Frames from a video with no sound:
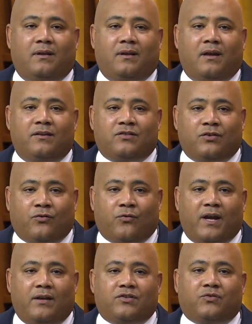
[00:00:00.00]
is the
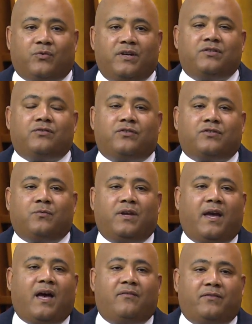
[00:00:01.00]
greatest resource we
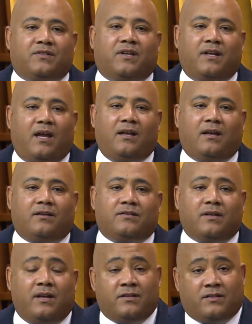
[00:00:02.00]
have as Canadians,
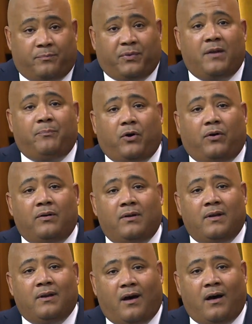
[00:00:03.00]
is the people
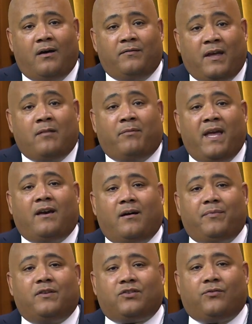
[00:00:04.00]
that make
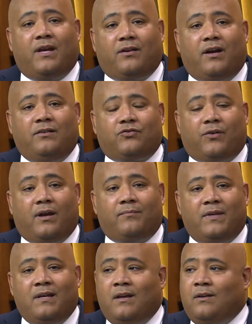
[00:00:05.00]
up this great country.
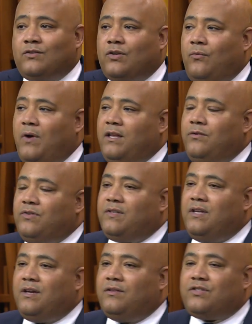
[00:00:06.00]
So when you
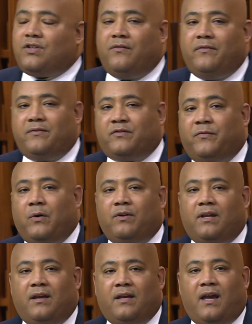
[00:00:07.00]
see Conservatives
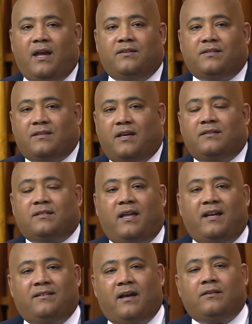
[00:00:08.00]
voting against things
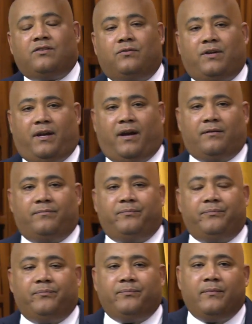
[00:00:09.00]
like dental care,
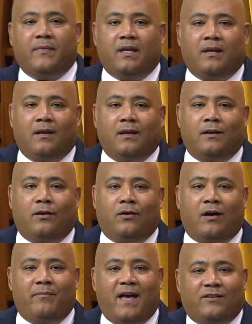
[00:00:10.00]
you know,
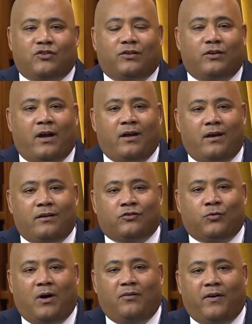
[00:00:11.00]
imagine a
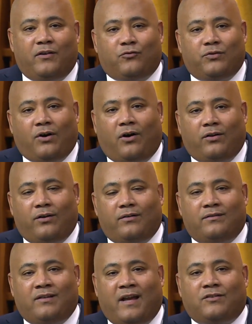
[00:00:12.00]

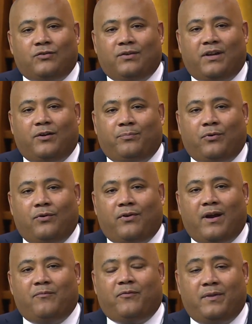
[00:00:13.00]
$1,200 dental care
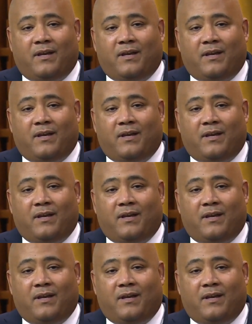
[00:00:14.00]
program for the